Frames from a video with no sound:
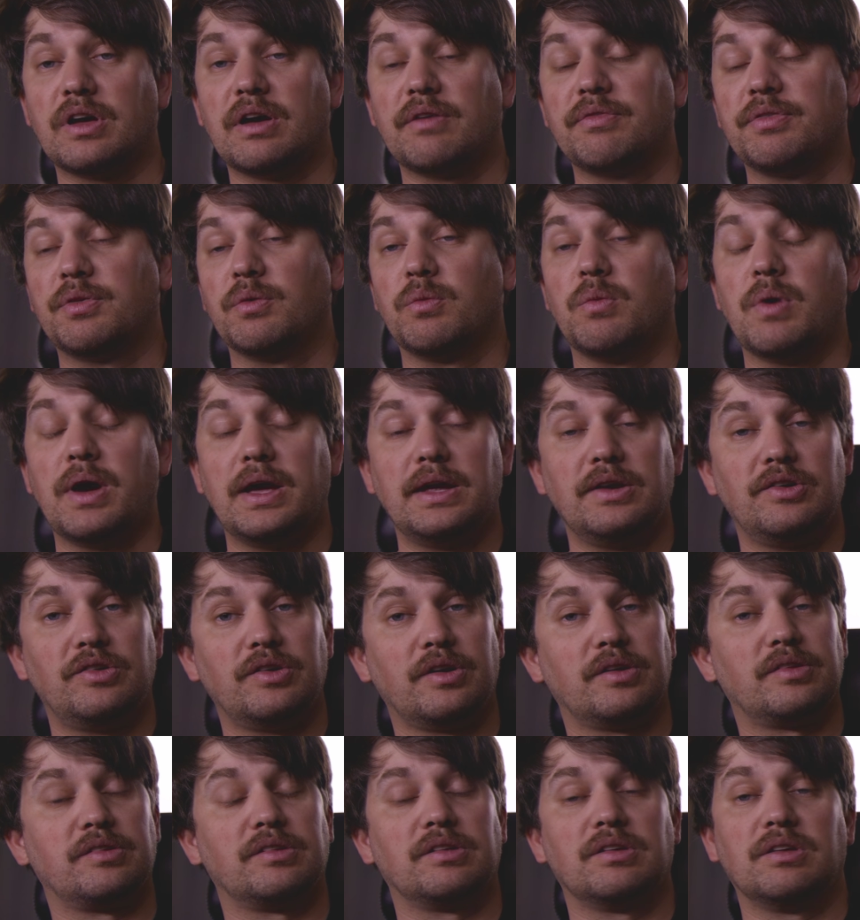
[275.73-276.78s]
off, the white
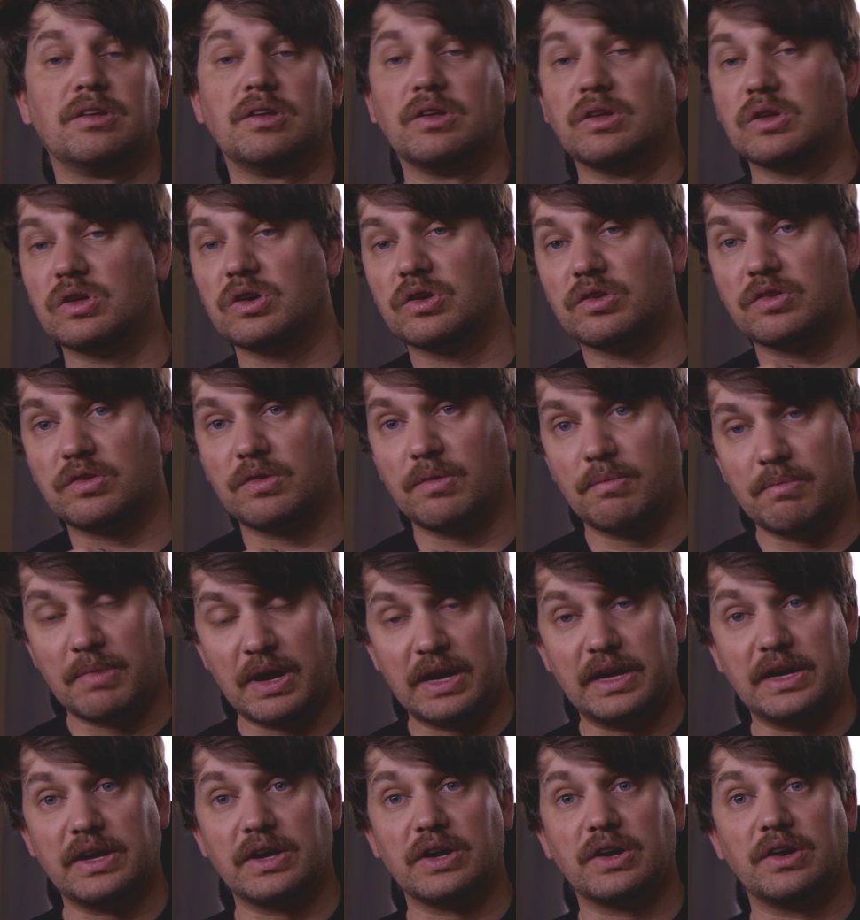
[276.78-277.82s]
just looks
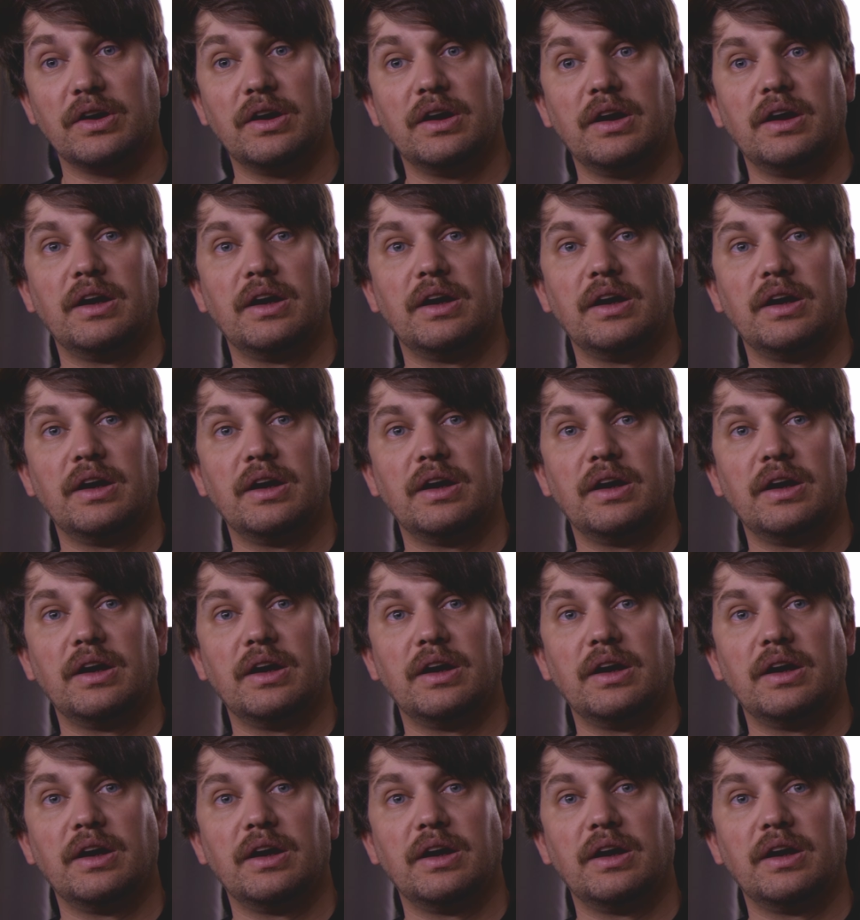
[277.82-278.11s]
muddier.